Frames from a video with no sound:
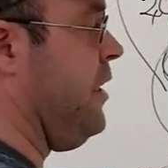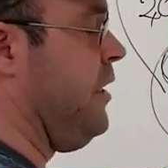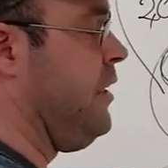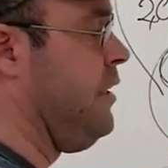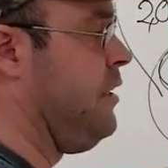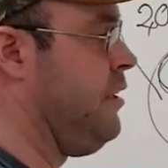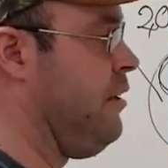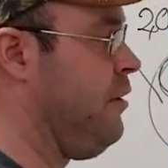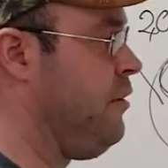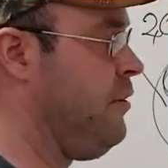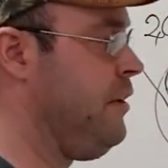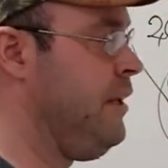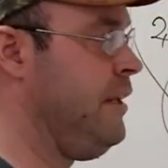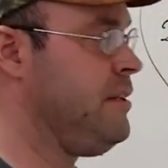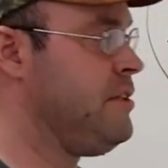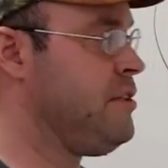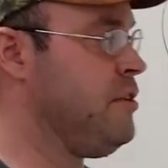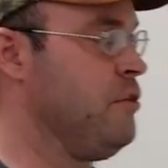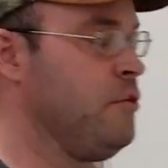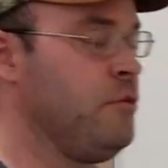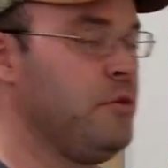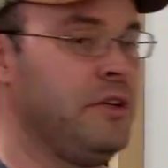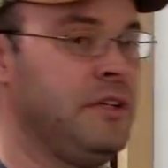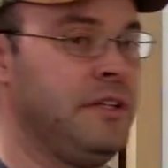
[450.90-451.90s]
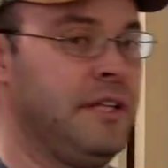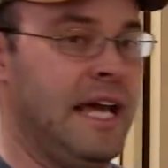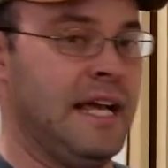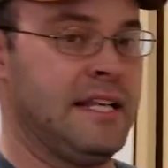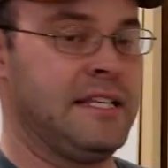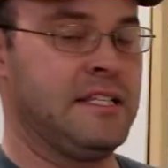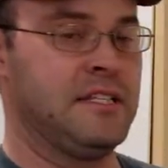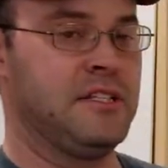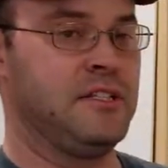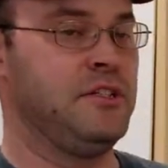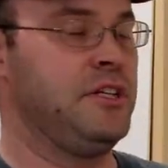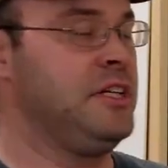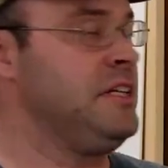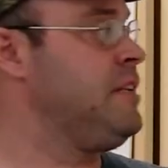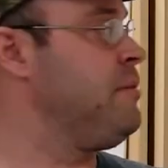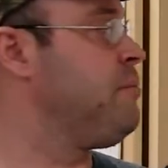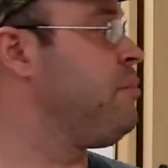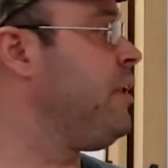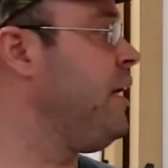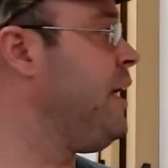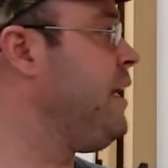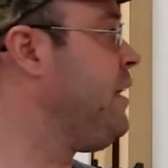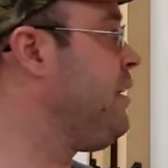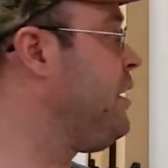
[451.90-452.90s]
you know, and so that's, you get to
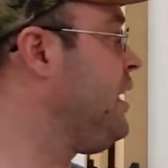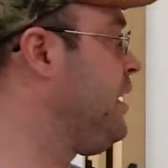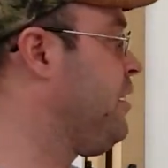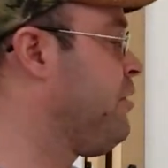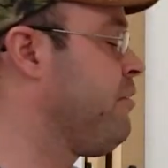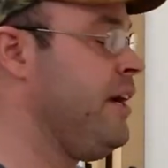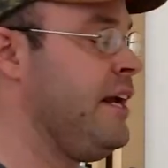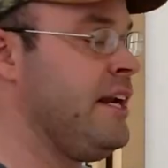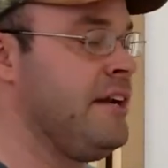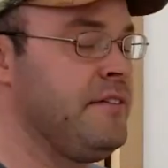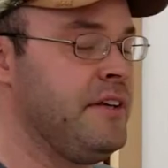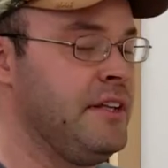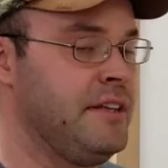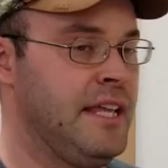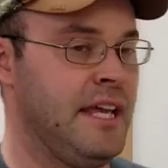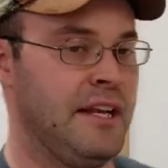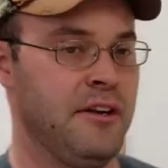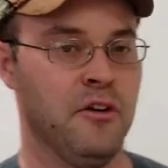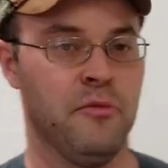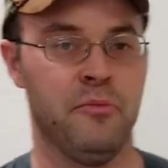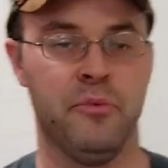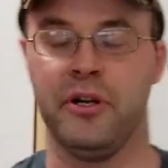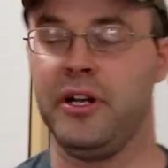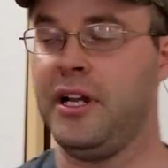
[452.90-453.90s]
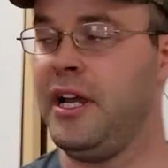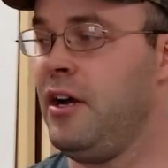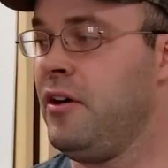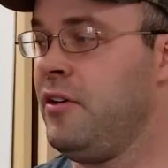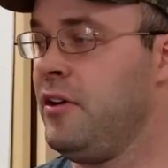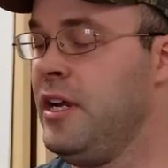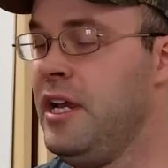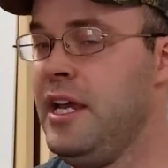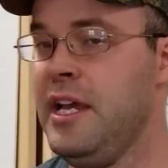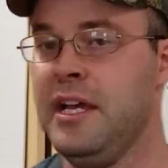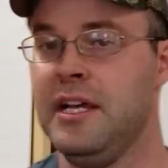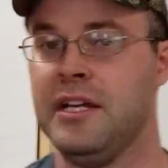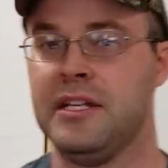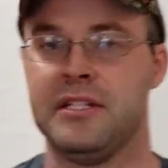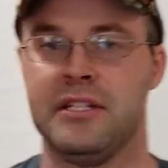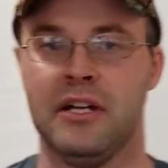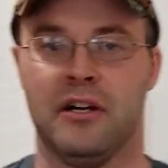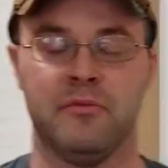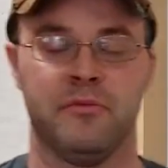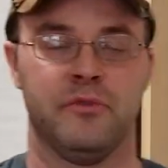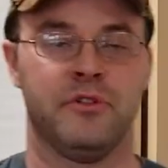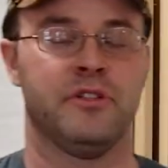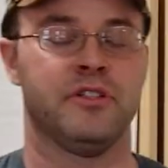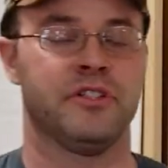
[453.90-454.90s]
play, get creative, get that notebook out,
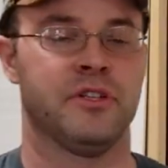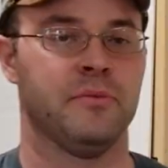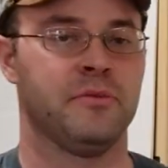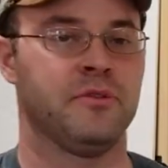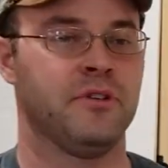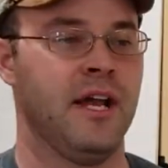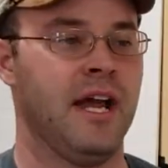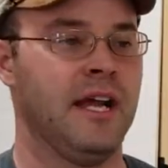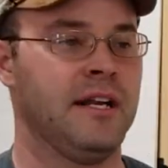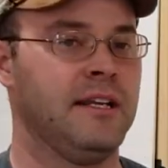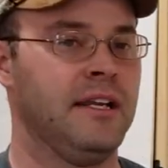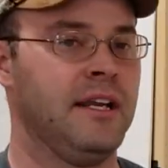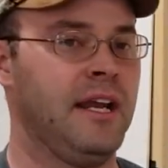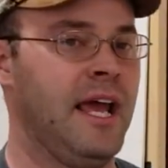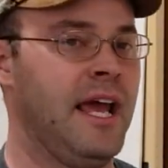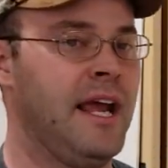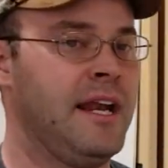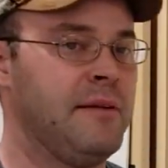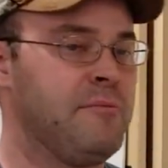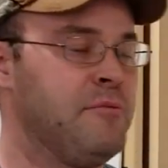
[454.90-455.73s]
start subtracting, adding,